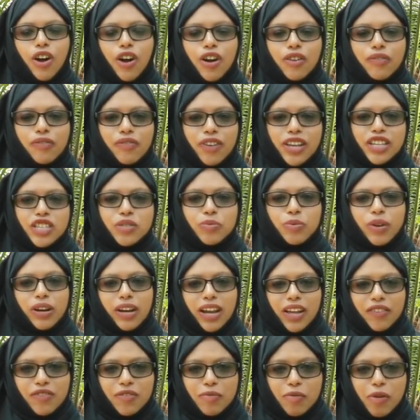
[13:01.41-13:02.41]
On Facebook,
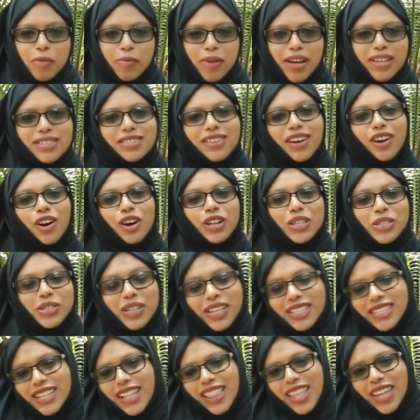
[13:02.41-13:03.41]
Life in Mombasa. On
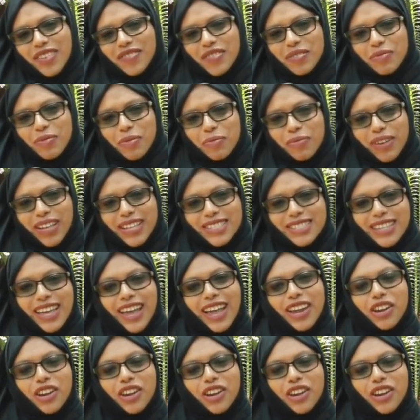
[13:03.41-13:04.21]
Twitter, Life in Mombasa.